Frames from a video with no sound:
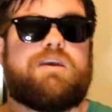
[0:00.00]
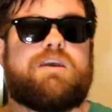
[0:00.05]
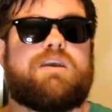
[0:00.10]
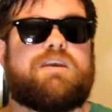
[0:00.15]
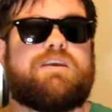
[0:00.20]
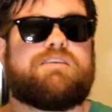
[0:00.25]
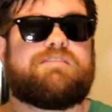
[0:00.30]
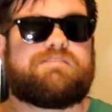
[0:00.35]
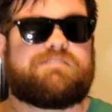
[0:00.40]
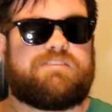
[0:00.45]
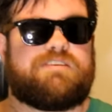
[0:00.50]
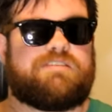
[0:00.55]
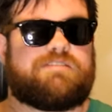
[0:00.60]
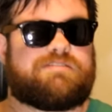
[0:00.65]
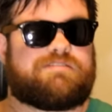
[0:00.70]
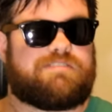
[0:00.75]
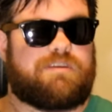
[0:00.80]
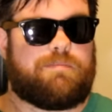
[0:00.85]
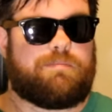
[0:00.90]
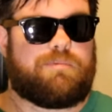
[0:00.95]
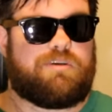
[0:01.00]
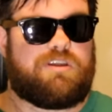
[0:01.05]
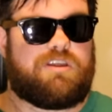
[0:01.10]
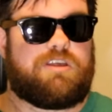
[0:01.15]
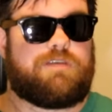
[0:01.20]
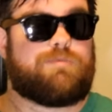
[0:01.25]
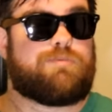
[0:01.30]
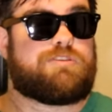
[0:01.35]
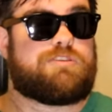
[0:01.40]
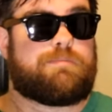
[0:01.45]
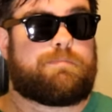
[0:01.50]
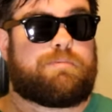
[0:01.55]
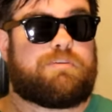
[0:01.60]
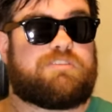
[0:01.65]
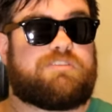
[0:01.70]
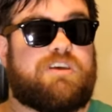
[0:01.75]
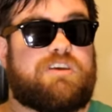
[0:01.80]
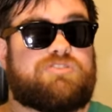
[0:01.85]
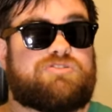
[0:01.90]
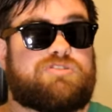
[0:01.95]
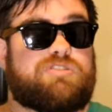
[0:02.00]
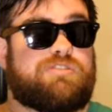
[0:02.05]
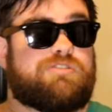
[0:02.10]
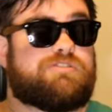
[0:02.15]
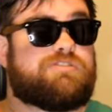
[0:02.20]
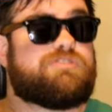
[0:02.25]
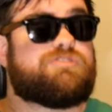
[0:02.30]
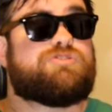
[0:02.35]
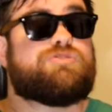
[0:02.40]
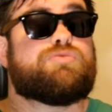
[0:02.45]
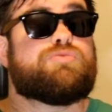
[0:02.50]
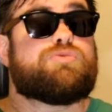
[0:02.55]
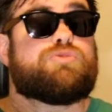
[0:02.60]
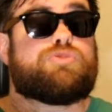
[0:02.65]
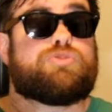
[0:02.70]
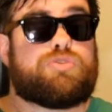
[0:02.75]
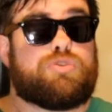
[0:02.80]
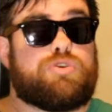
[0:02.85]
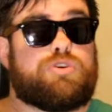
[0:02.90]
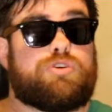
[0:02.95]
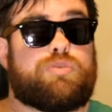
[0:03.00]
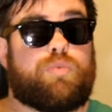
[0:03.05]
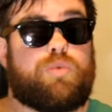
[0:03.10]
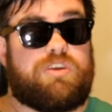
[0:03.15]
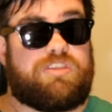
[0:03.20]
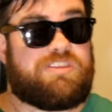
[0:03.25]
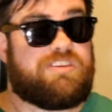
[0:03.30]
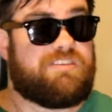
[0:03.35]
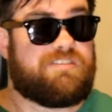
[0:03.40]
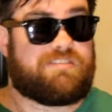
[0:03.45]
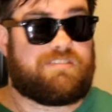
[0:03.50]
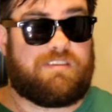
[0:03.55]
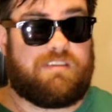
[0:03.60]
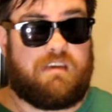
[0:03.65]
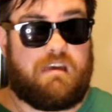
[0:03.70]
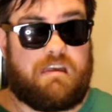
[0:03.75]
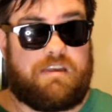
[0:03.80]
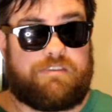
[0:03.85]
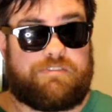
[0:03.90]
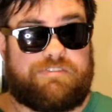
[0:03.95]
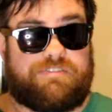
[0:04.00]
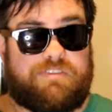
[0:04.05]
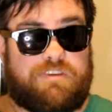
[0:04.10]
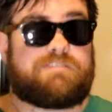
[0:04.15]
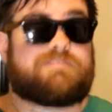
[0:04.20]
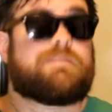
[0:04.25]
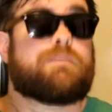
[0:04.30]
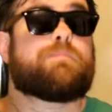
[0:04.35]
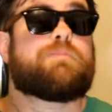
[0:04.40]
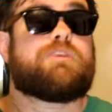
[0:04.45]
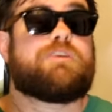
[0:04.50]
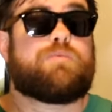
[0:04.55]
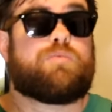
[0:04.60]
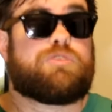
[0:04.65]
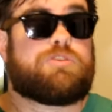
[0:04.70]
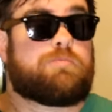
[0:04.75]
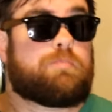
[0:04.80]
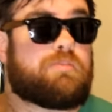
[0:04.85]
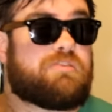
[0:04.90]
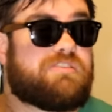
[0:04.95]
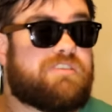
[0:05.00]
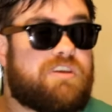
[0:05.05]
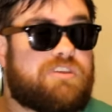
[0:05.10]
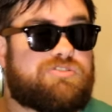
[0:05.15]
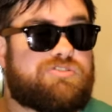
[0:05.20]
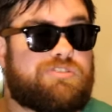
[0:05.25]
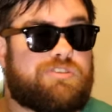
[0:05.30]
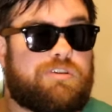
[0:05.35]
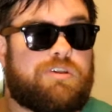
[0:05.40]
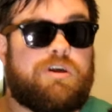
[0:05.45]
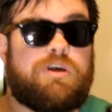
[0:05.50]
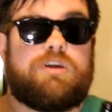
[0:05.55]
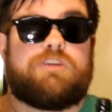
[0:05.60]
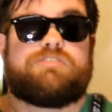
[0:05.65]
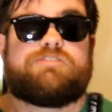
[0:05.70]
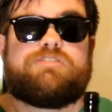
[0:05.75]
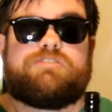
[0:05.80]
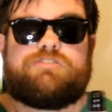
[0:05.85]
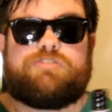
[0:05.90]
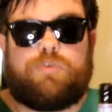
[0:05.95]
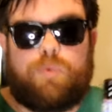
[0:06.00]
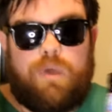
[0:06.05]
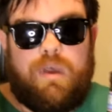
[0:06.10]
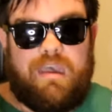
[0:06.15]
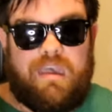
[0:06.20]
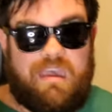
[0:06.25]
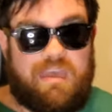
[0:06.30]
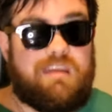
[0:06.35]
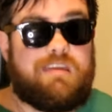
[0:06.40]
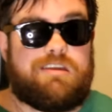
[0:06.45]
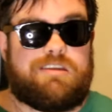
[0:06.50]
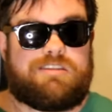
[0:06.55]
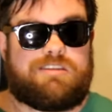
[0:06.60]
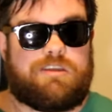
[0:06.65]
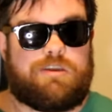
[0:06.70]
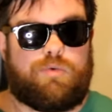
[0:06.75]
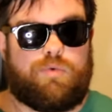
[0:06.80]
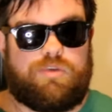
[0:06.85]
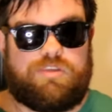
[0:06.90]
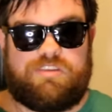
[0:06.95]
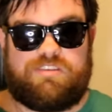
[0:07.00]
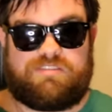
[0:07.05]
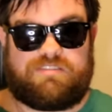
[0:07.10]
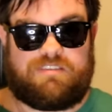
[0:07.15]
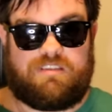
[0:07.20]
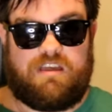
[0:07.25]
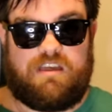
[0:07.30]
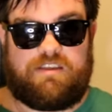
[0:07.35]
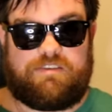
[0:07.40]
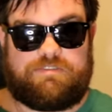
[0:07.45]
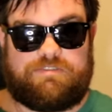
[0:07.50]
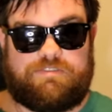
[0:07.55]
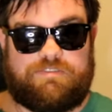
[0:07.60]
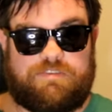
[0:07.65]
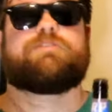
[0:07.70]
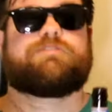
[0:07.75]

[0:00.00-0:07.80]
he sees somebody with the potential to do good with his life. Somebody with the potential to do anything with his life.